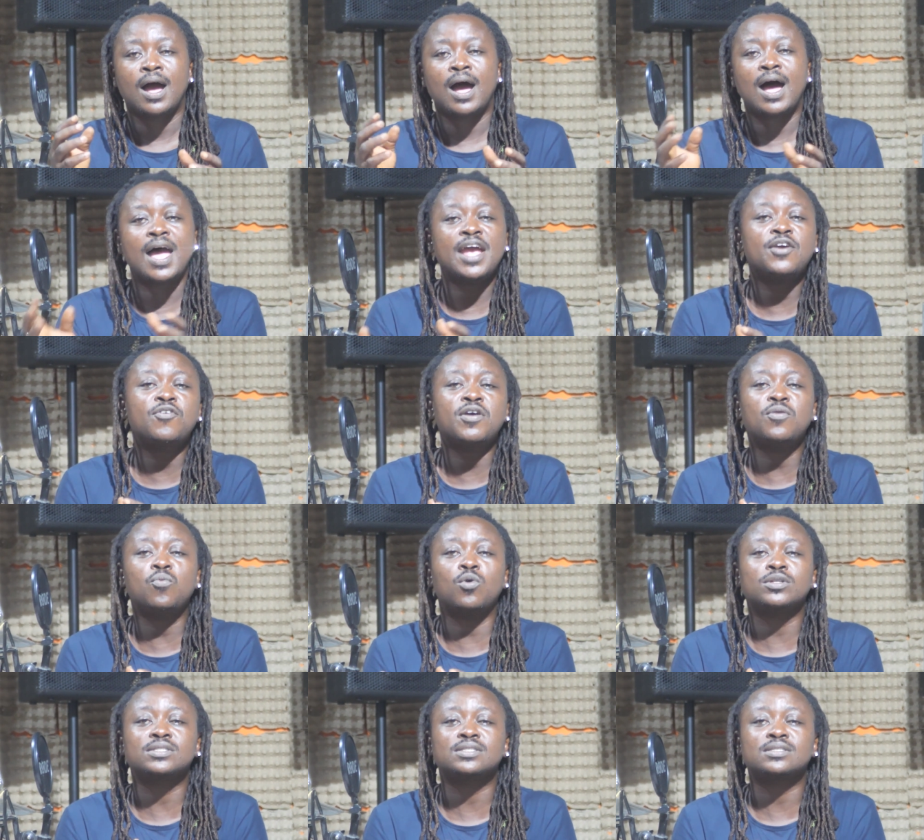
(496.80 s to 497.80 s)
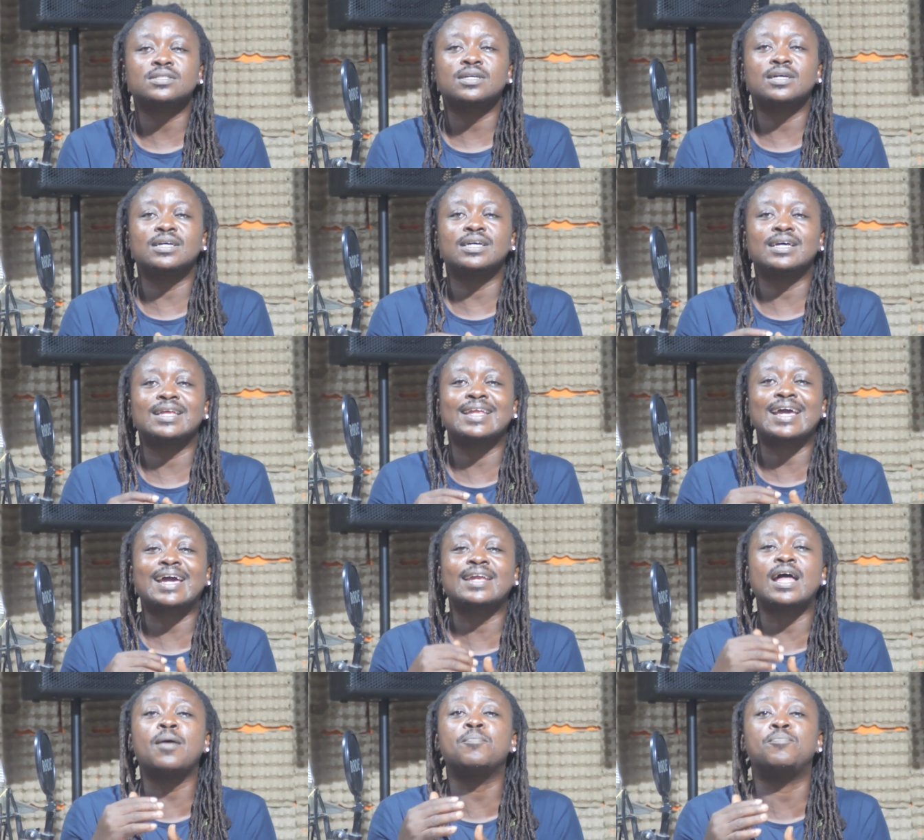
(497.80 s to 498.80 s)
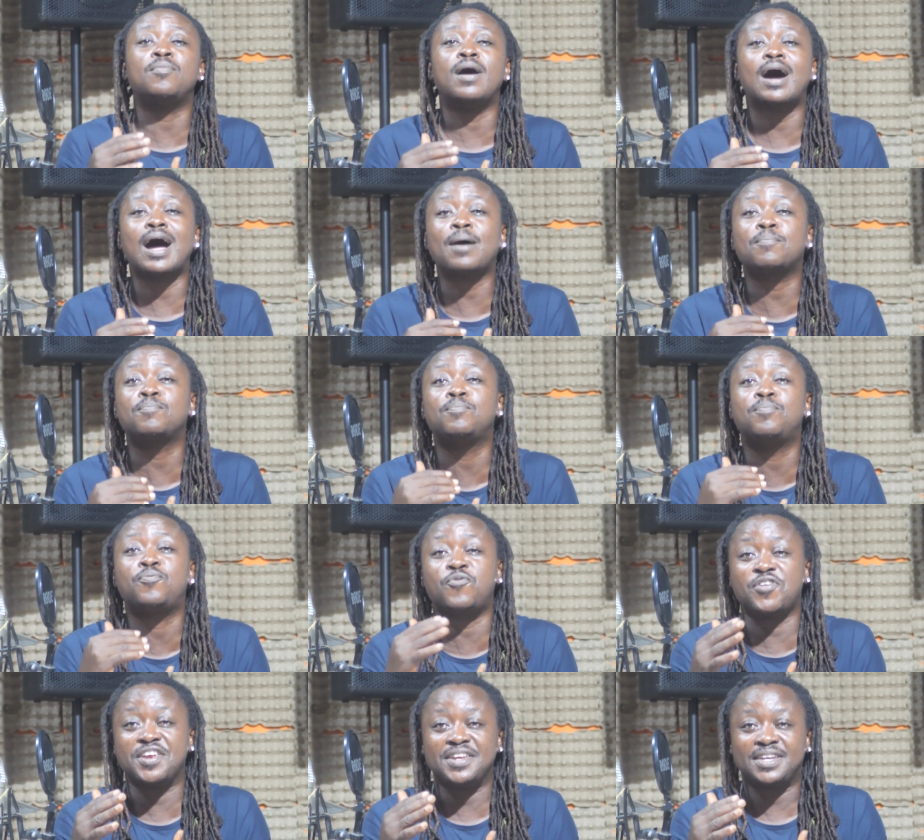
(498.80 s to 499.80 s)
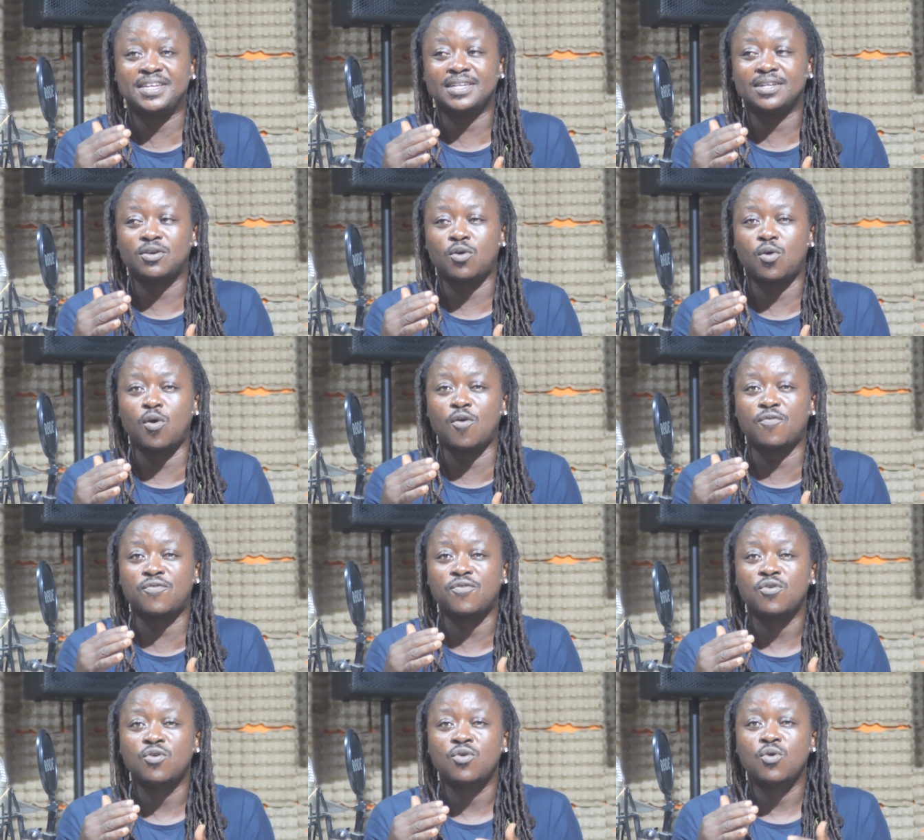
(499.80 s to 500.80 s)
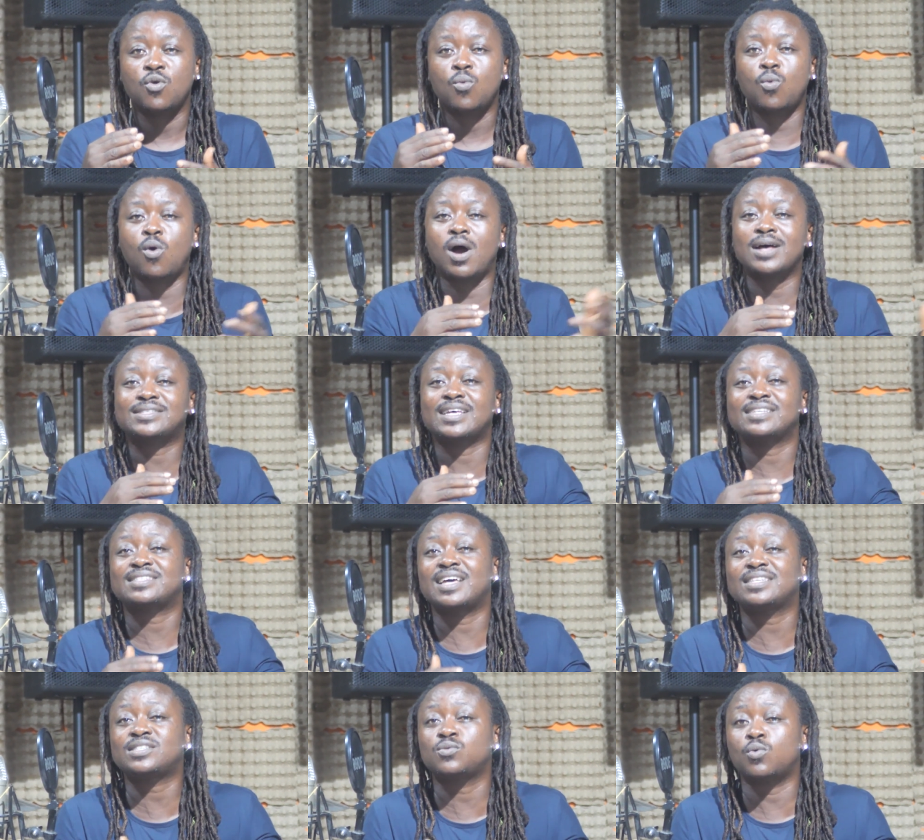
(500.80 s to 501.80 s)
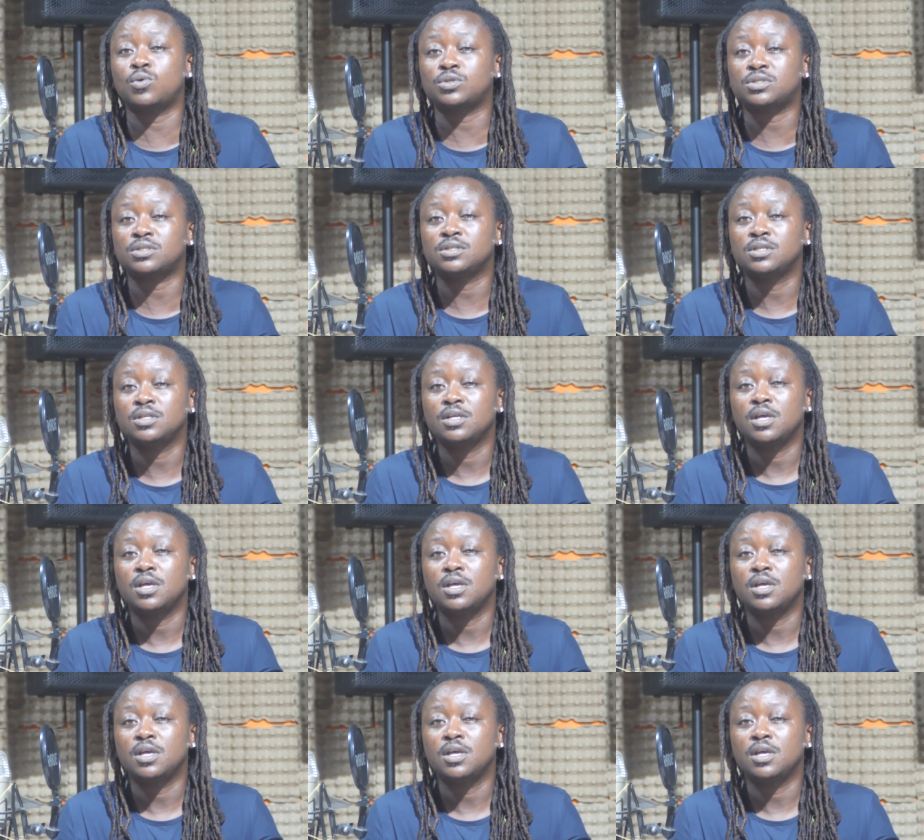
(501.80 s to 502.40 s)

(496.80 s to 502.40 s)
High grade was like an upbreed of what Asasiasi was,